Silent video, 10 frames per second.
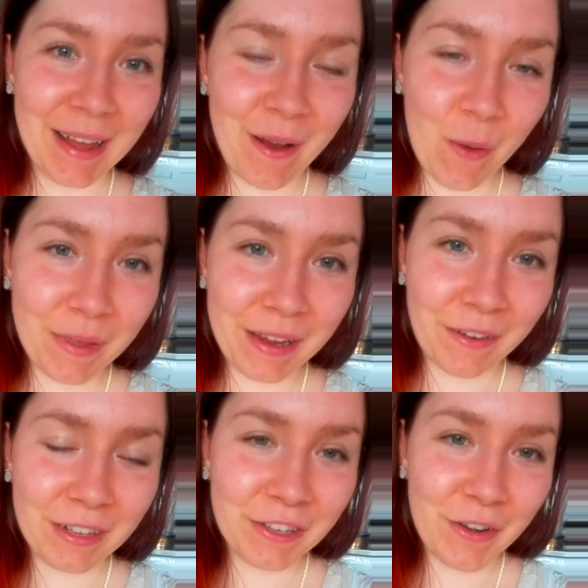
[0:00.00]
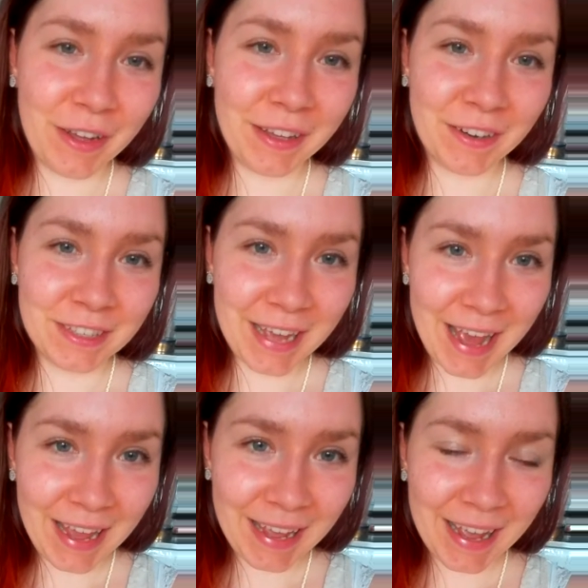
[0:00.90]
hope that you're enjoying your
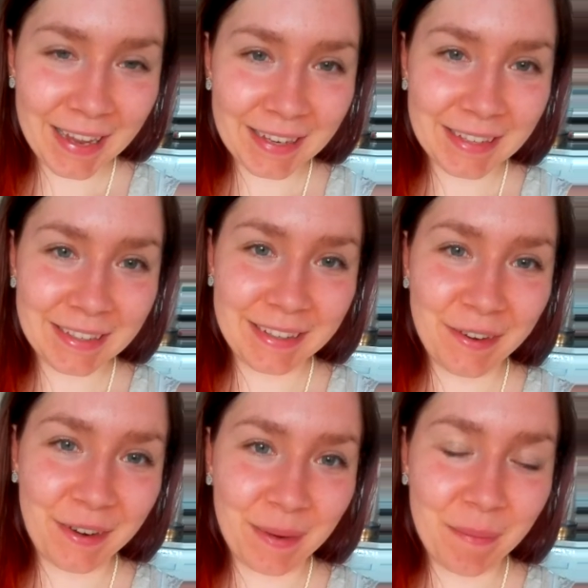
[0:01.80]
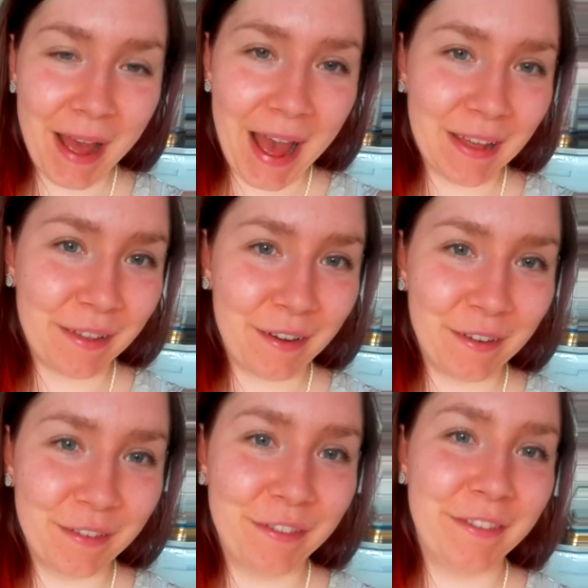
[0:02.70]
day and your path
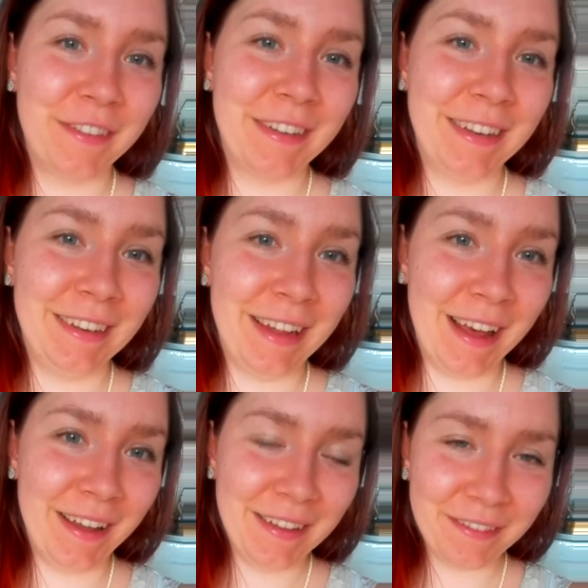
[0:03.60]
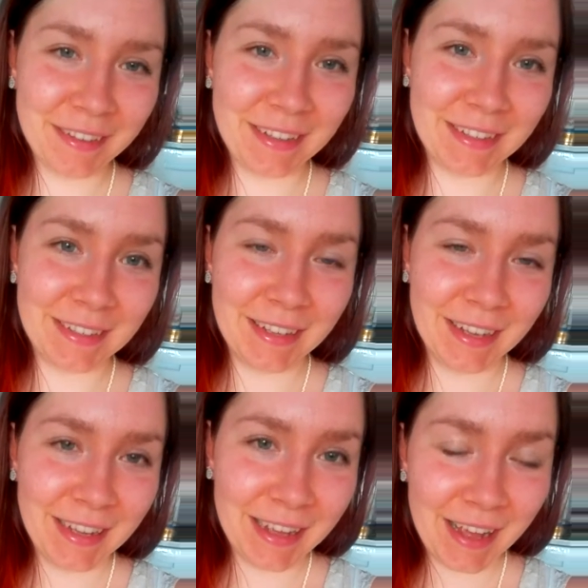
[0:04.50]
of love
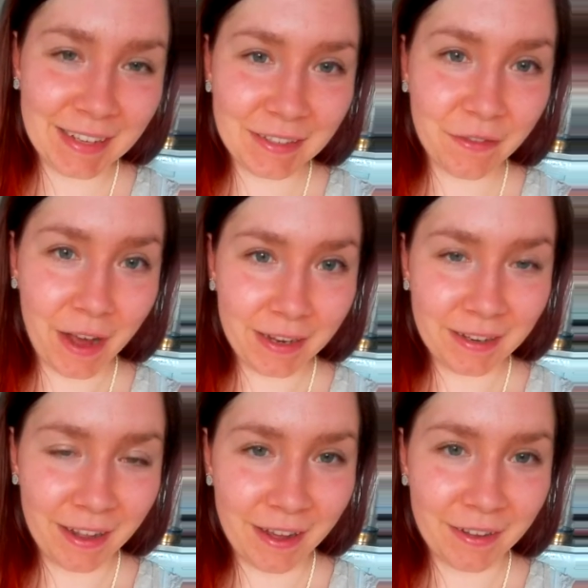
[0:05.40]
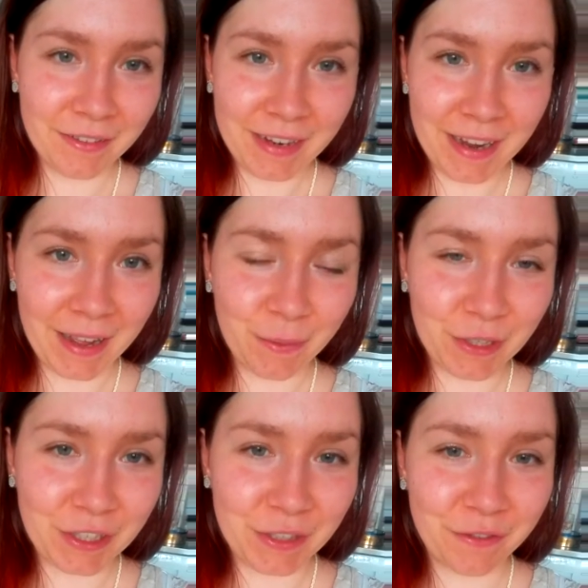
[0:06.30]
and divine love. And I
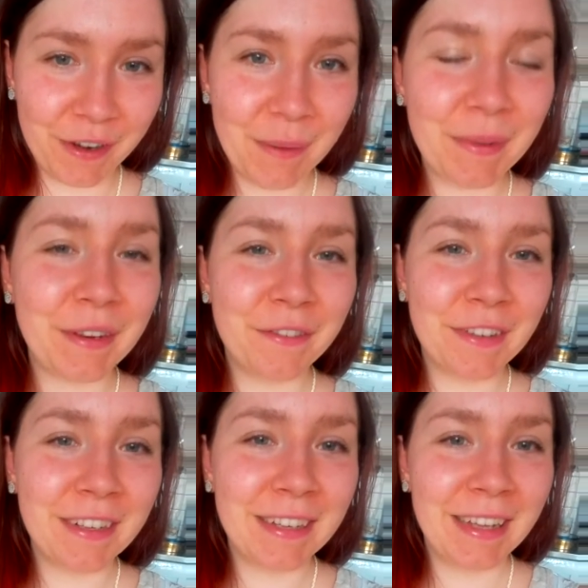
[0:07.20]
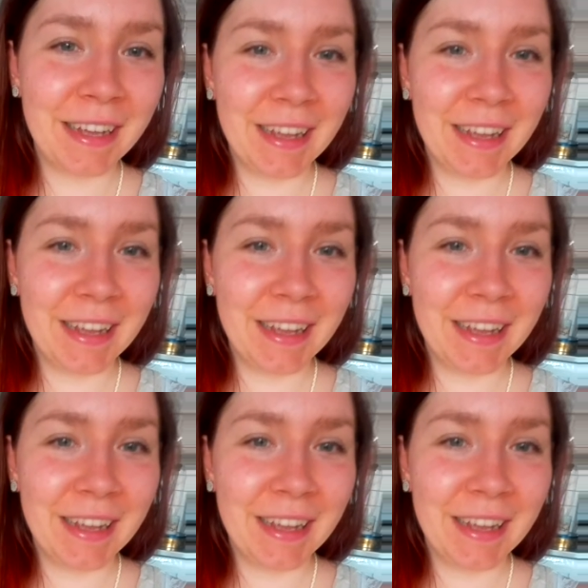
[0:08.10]
wish you a very beautiful,